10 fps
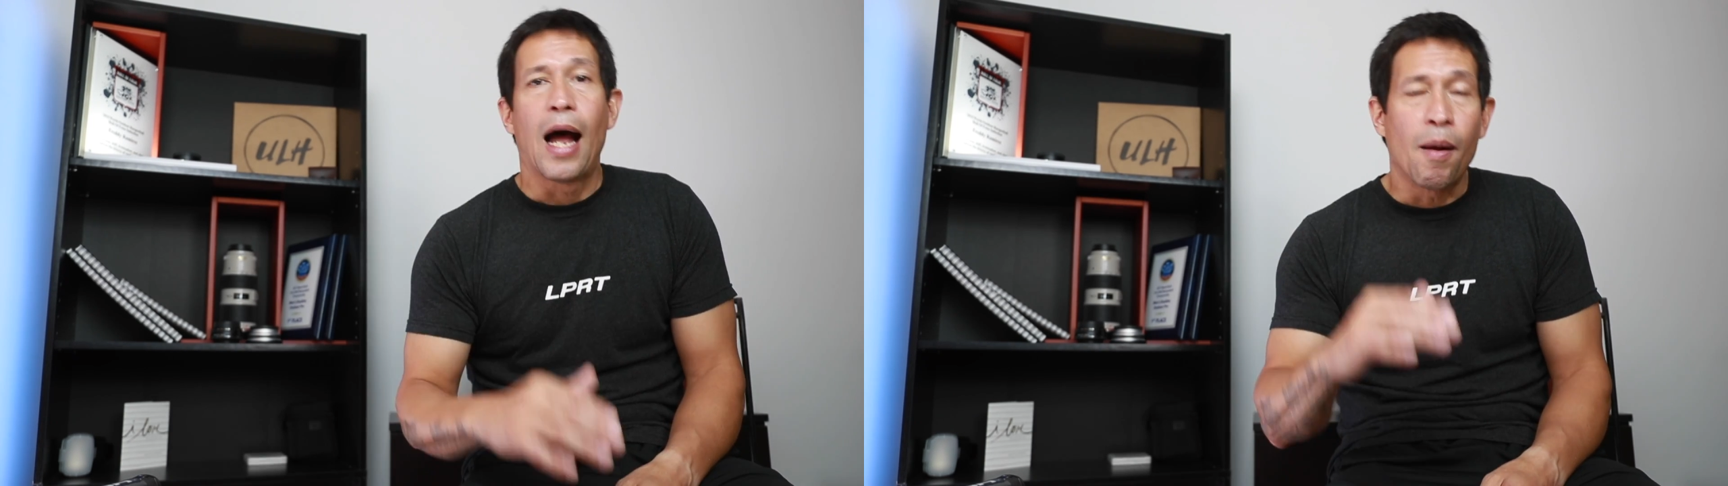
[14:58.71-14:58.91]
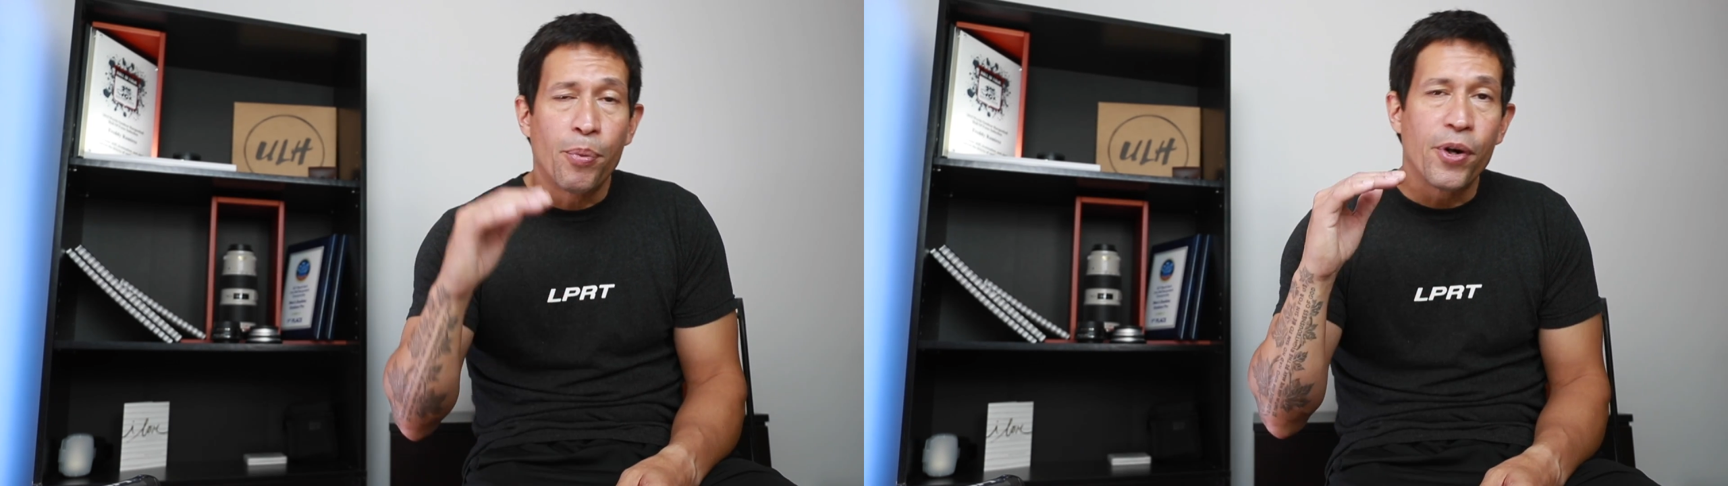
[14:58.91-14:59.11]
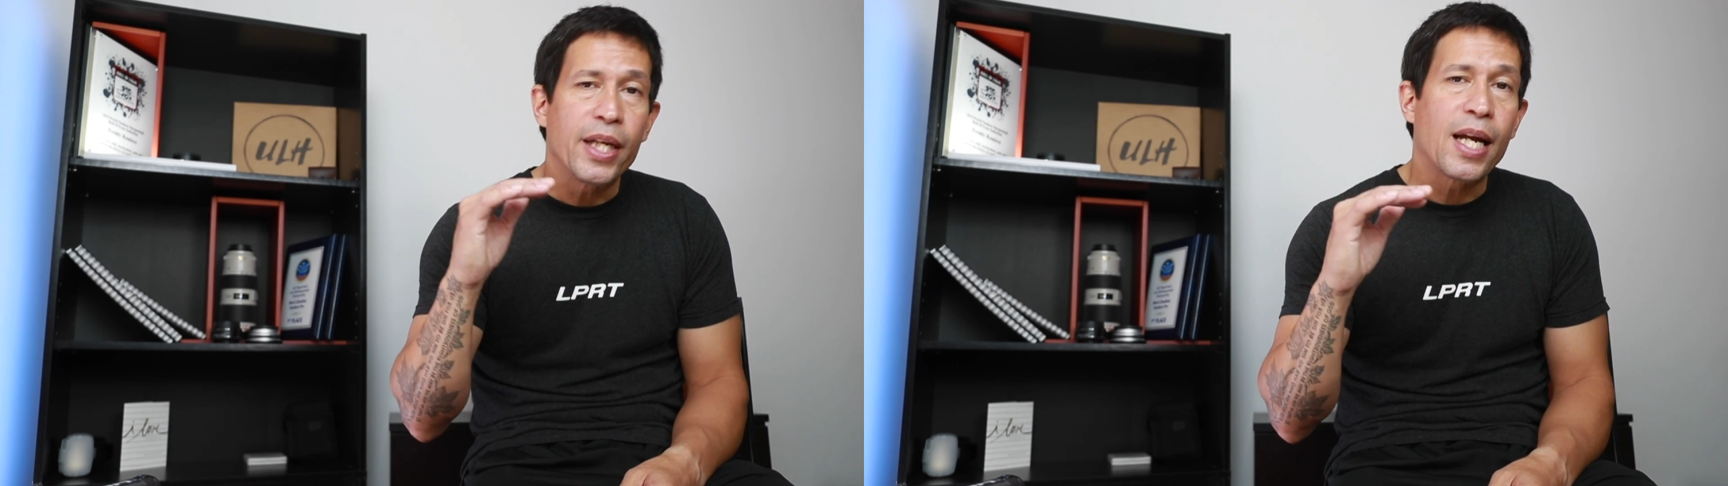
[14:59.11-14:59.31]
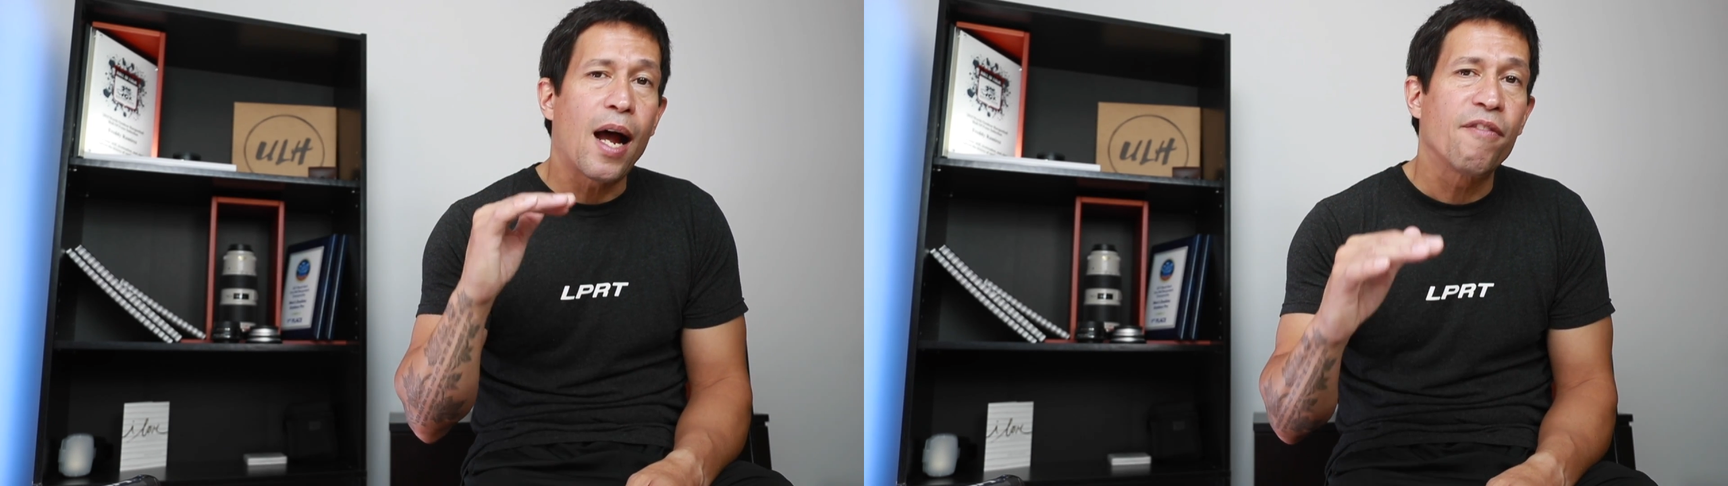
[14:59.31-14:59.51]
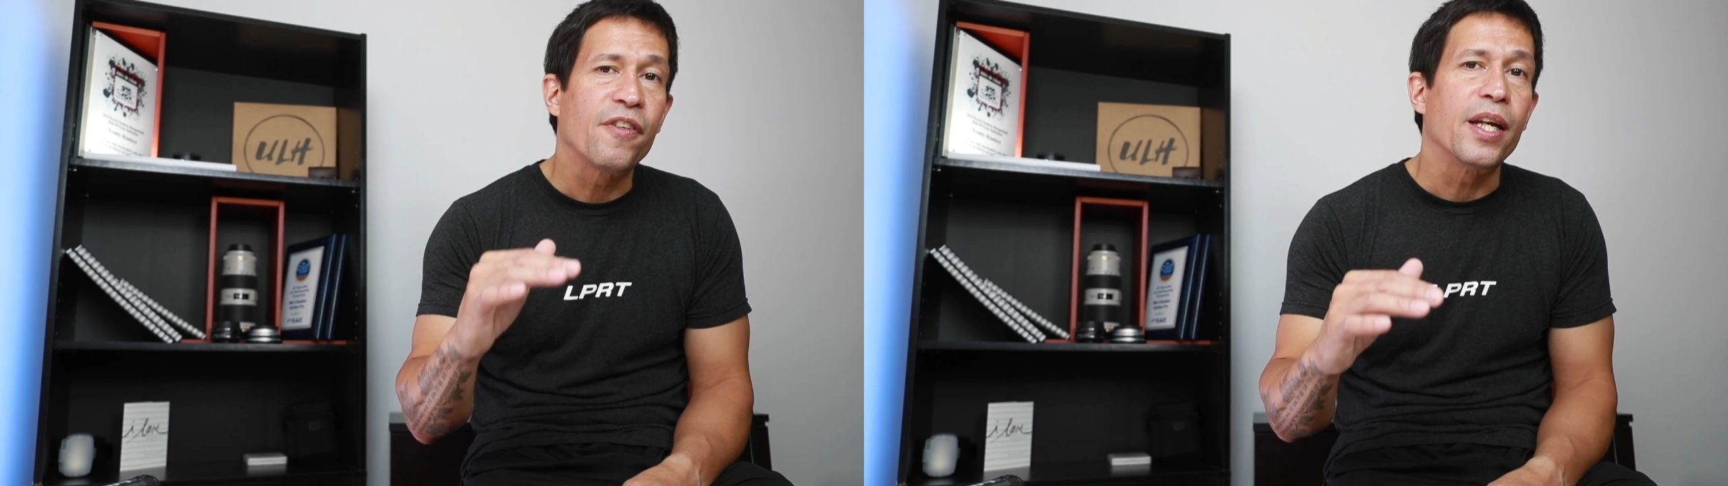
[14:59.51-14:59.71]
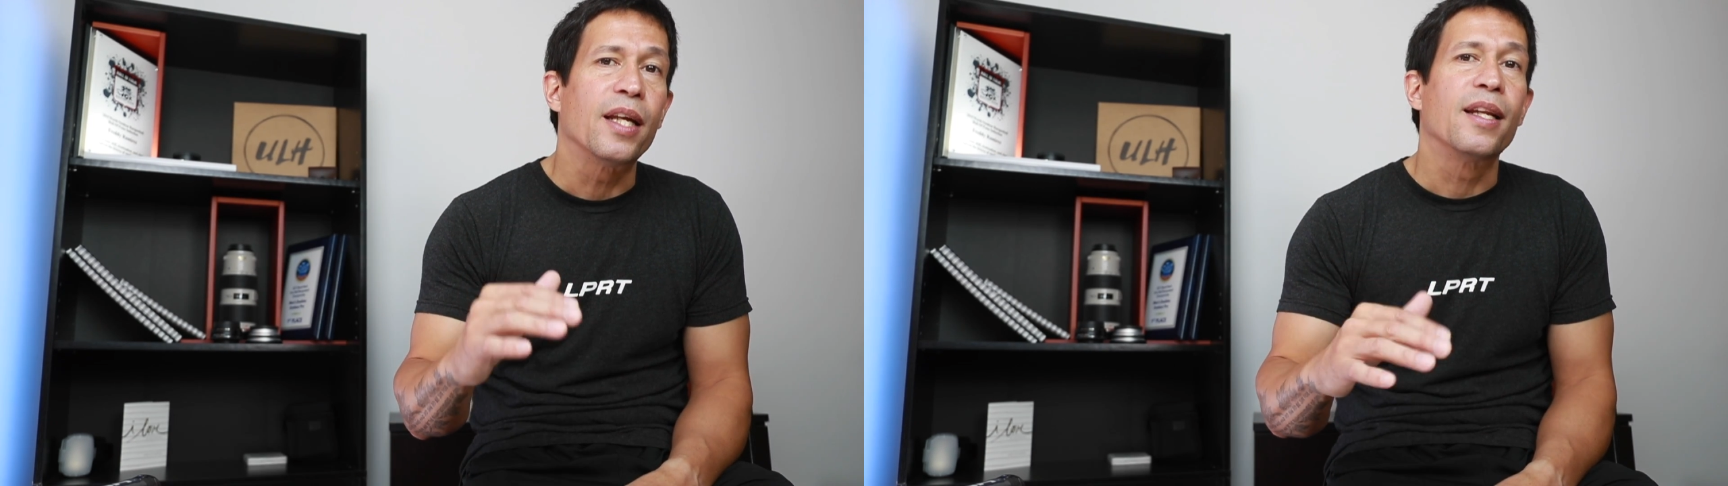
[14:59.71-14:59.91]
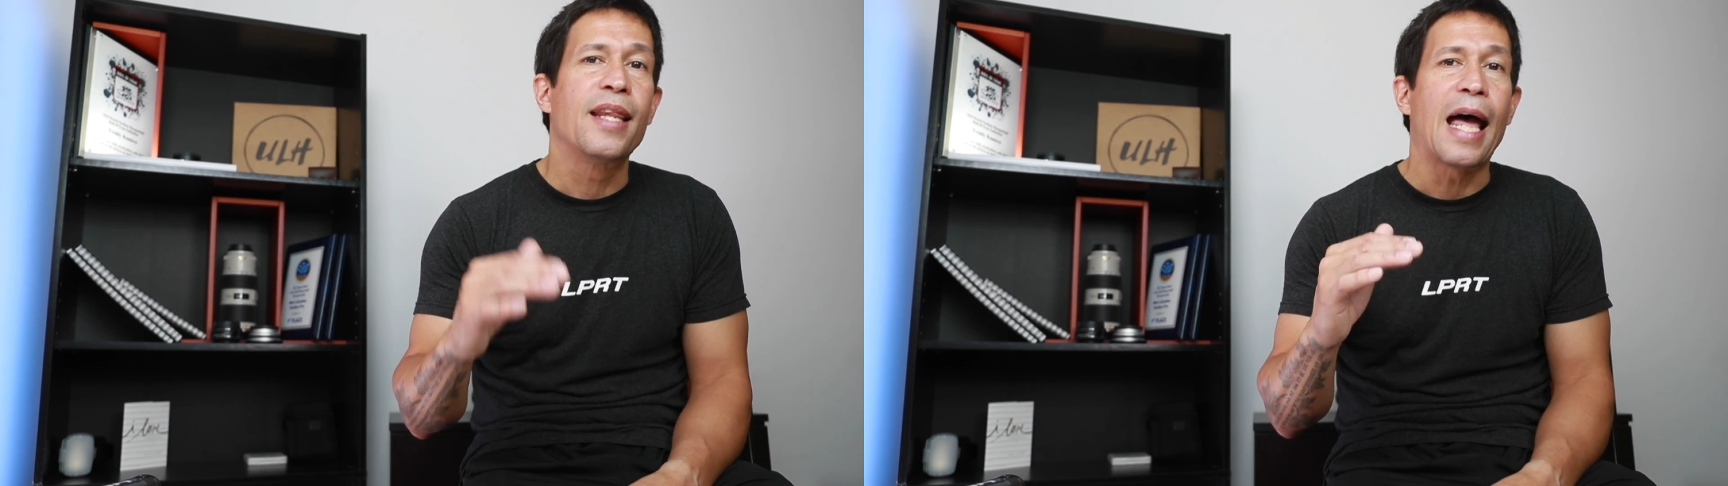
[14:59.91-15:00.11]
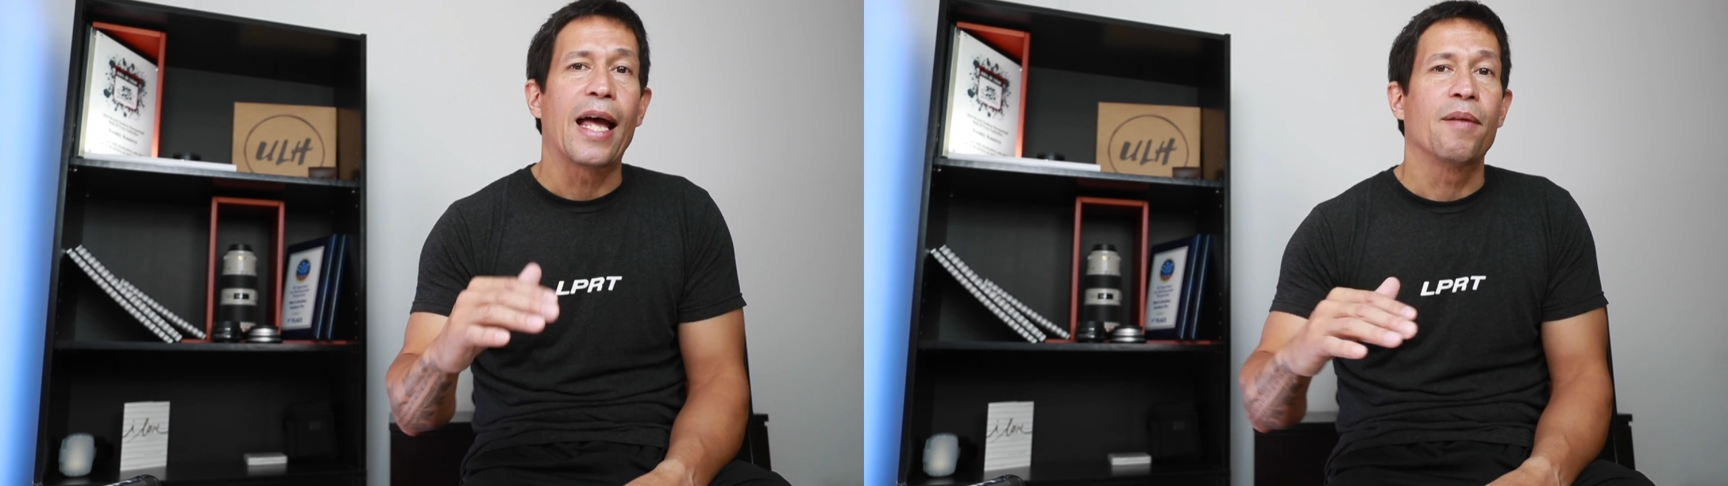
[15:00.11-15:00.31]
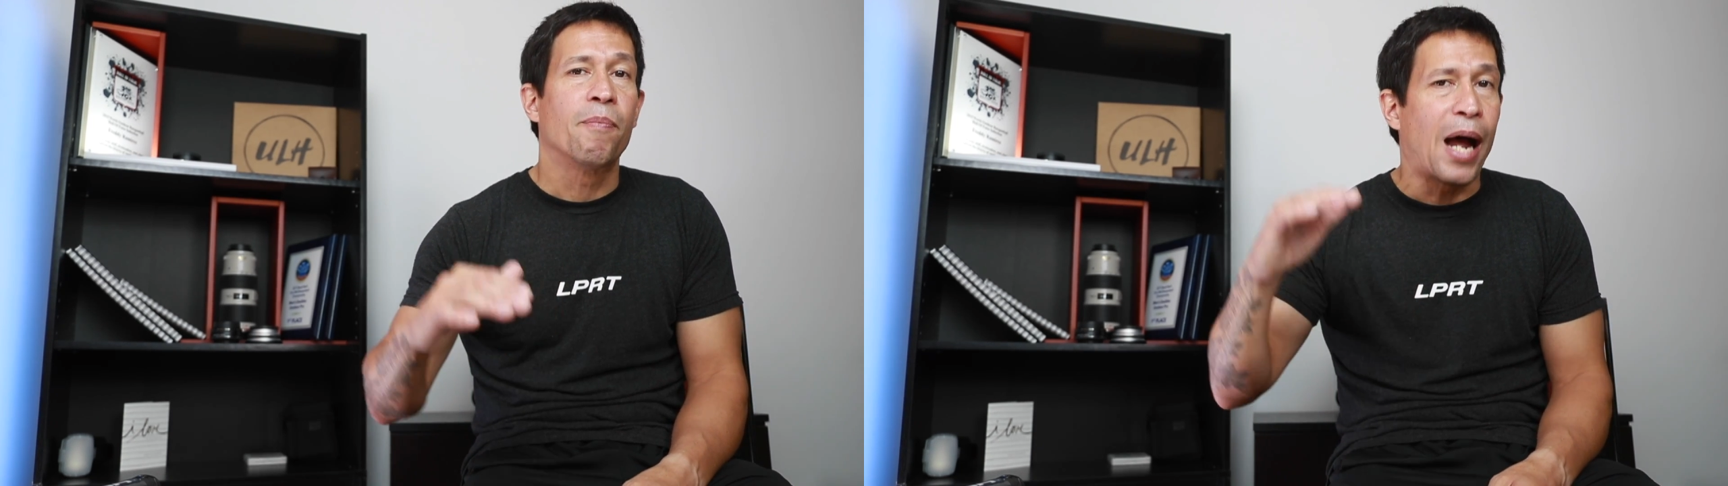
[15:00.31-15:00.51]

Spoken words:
I'm pretty confident that